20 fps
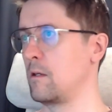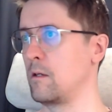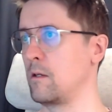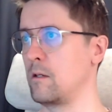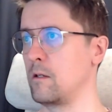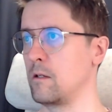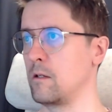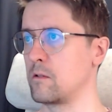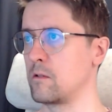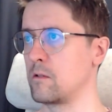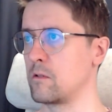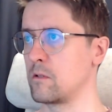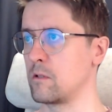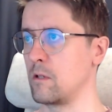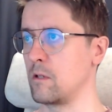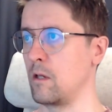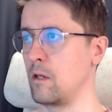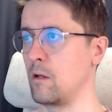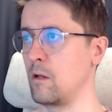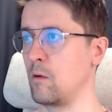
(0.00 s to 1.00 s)
It's
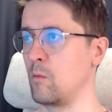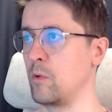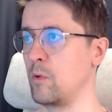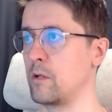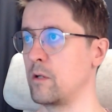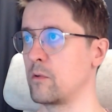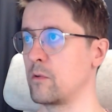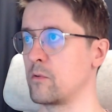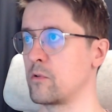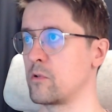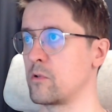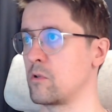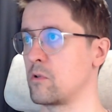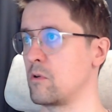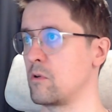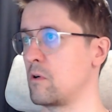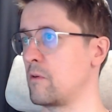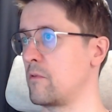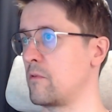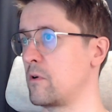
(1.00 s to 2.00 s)
a Windows
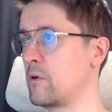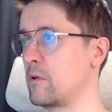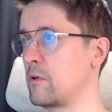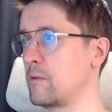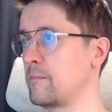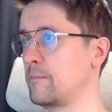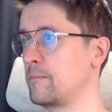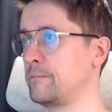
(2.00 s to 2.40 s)
server.